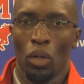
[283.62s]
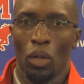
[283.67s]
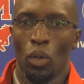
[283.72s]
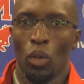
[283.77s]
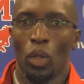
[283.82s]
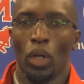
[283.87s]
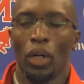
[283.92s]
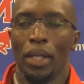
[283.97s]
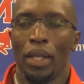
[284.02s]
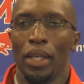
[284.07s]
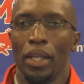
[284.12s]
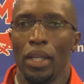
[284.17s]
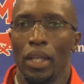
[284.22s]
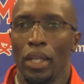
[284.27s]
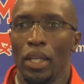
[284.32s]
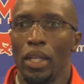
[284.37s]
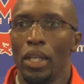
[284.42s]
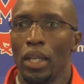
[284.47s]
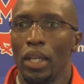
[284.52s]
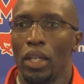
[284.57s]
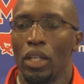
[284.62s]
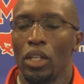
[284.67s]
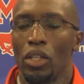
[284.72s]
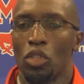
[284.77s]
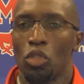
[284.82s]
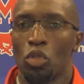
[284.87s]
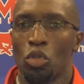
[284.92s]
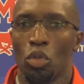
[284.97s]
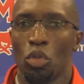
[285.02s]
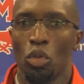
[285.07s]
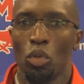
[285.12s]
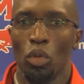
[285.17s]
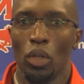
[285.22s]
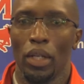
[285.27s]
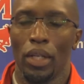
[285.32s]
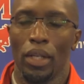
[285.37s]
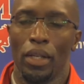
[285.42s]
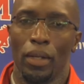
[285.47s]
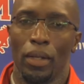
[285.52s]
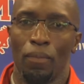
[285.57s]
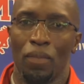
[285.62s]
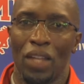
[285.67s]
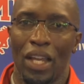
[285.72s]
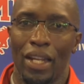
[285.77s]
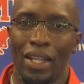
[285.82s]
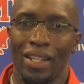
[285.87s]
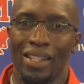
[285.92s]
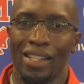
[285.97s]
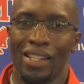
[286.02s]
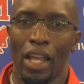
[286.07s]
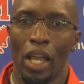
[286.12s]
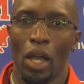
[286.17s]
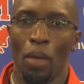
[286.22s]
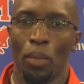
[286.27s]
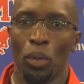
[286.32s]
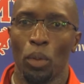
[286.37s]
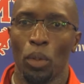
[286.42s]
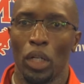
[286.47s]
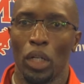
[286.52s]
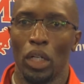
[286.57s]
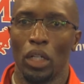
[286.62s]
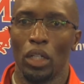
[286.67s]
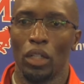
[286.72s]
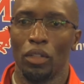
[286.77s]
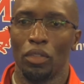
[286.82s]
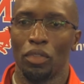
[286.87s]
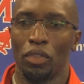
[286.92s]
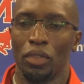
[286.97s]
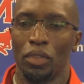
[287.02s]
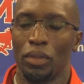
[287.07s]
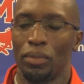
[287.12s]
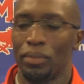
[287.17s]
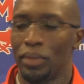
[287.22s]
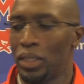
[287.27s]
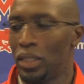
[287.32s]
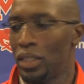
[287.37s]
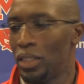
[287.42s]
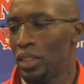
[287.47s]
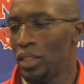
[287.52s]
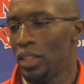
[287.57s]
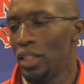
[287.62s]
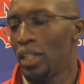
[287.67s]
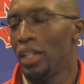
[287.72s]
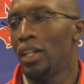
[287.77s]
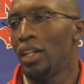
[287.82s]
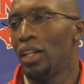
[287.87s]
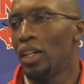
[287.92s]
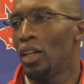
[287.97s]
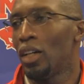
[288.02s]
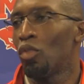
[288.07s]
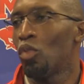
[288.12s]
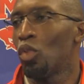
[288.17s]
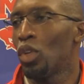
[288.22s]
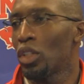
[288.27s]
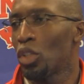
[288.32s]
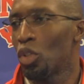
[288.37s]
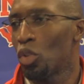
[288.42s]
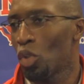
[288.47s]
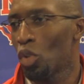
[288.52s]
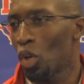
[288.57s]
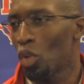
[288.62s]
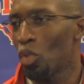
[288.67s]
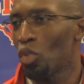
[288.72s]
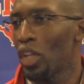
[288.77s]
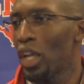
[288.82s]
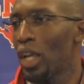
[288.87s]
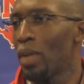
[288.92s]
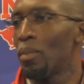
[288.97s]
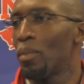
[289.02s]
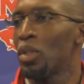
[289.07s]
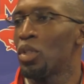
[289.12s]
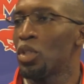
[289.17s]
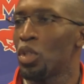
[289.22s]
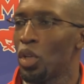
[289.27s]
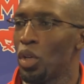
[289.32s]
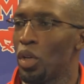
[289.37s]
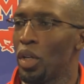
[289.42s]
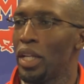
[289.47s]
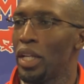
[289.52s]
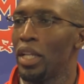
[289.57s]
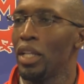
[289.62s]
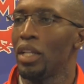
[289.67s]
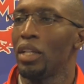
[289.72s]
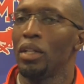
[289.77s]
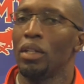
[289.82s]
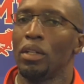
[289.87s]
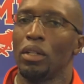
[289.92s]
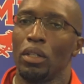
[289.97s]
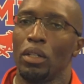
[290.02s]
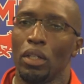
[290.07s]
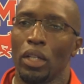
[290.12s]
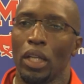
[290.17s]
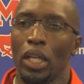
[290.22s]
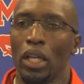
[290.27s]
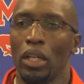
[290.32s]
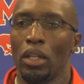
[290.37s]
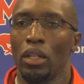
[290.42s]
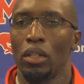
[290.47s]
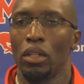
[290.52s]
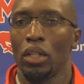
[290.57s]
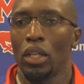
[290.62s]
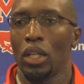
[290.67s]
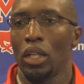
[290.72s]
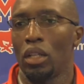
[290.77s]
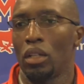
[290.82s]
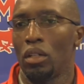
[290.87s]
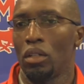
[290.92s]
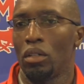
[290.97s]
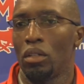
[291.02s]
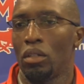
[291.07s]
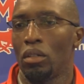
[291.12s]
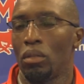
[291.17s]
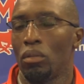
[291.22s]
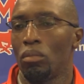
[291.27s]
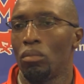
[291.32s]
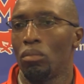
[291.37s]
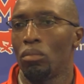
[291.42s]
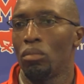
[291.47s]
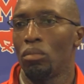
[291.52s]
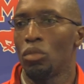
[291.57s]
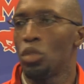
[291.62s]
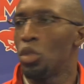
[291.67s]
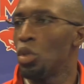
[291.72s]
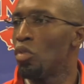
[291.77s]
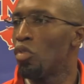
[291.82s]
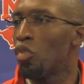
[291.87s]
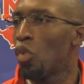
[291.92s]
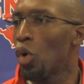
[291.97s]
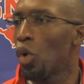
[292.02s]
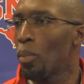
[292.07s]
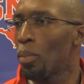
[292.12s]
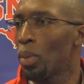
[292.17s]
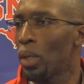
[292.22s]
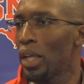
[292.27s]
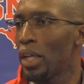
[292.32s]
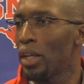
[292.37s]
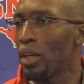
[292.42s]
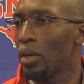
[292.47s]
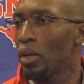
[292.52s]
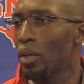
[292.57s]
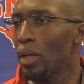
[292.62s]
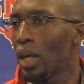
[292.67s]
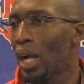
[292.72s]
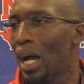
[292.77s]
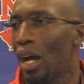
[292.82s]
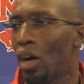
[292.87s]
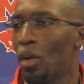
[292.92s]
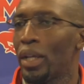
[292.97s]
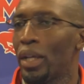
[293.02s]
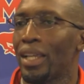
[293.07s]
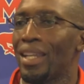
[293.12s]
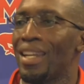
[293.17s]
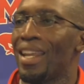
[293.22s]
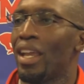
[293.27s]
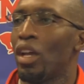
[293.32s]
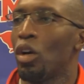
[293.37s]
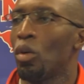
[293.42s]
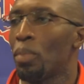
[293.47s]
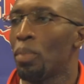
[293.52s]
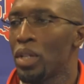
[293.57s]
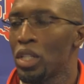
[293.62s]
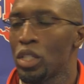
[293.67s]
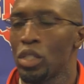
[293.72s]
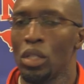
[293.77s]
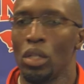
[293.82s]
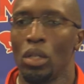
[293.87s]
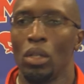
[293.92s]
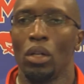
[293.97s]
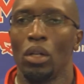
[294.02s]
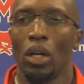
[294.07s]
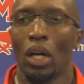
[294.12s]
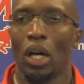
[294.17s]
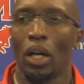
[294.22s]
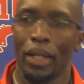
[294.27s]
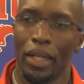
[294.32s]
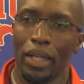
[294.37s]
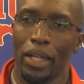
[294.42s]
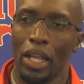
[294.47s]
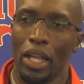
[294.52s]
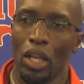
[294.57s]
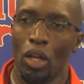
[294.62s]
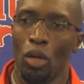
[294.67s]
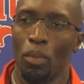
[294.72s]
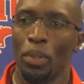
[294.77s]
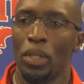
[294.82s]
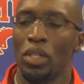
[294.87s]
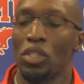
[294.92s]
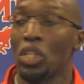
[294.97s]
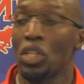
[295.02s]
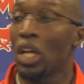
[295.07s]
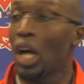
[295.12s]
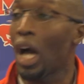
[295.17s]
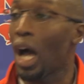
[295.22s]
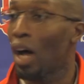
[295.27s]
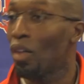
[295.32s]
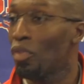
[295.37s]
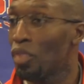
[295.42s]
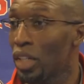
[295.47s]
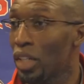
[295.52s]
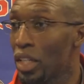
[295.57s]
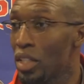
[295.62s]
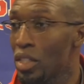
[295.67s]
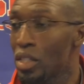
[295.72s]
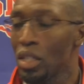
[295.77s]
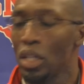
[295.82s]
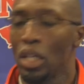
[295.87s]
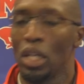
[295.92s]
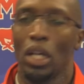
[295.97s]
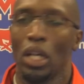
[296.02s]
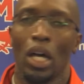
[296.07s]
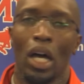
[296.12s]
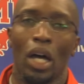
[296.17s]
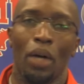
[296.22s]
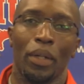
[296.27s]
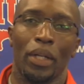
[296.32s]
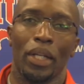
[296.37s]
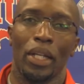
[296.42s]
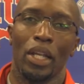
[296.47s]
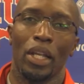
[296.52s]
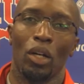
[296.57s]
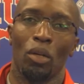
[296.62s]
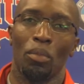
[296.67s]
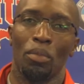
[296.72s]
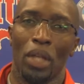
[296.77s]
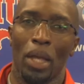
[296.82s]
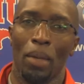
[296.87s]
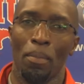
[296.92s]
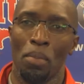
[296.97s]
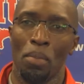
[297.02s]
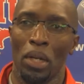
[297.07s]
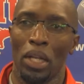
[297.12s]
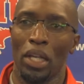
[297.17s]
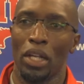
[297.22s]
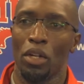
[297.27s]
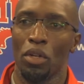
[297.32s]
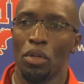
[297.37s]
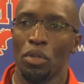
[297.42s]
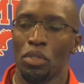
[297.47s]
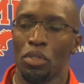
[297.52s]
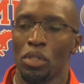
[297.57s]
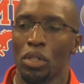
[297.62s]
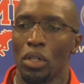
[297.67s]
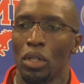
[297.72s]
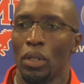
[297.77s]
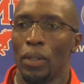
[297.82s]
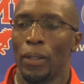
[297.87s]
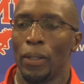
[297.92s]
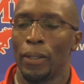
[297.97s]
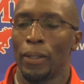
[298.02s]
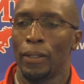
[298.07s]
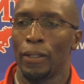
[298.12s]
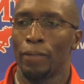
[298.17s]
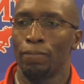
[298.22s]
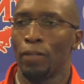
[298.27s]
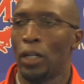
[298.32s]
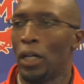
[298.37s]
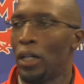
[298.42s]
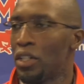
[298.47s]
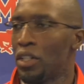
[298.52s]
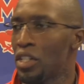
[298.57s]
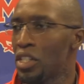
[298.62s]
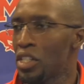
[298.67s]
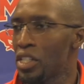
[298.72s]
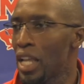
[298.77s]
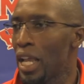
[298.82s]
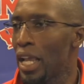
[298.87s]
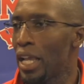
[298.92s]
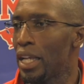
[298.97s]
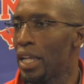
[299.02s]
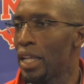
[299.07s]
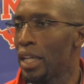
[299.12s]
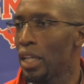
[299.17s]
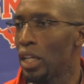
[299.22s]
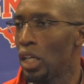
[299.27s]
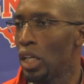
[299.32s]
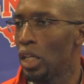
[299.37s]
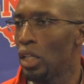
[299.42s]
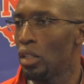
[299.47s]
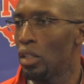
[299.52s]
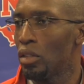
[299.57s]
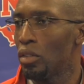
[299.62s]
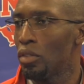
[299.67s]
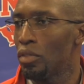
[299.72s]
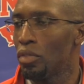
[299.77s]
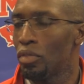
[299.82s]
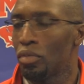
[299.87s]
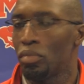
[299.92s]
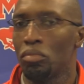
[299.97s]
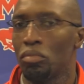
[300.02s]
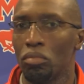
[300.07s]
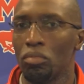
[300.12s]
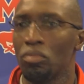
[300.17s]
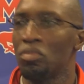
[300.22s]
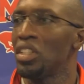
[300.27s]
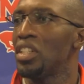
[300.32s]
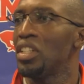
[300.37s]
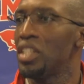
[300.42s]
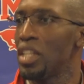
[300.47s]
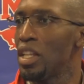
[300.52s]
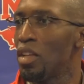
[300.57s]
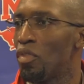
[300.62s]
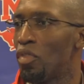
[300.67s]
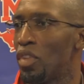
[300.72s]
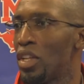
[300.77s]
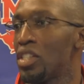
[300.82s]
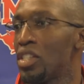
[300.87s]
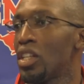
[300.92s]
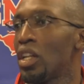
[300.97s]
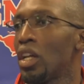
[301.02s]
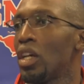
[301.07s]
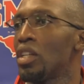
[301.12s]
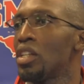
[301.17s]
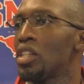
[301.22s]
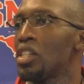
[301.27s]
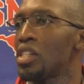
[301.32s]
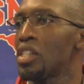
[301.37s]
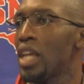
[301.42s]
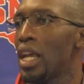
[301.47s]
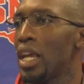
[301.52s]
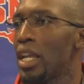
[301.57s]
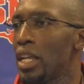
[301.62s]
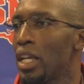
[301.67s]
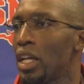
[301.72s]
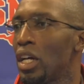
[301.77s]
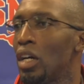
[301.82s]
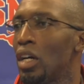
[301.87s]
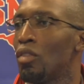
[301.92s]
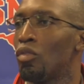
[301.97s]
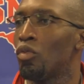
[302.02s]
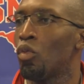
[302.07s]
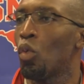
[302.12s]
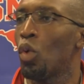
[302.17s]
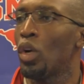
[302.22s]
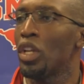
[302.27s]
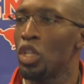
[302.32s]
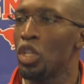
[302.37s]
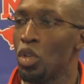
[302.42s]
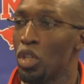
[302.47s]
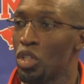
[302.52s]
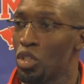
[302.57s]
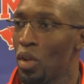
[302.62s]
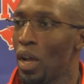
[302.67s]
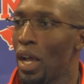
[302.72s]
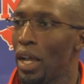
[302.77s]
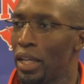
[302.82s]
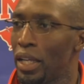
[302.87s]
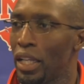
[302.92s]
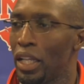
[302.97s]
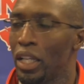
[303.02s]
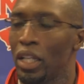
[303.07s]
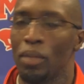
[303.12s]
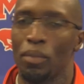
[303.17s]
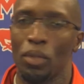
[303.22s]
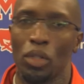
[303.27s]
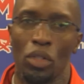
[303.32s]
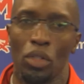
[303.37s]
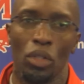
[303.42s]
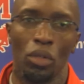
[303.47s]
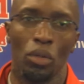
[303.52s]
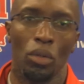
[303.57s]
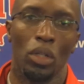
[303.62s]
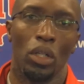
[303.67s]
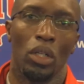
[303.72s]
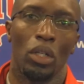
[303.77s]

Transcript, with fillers: Well, he, he is truly an example of of what growth and maturity can can do for a player, how it can help his how it can help his confidence, how it can help that player's uh, understanding of the defense and understanding of what you were trying to get him to do.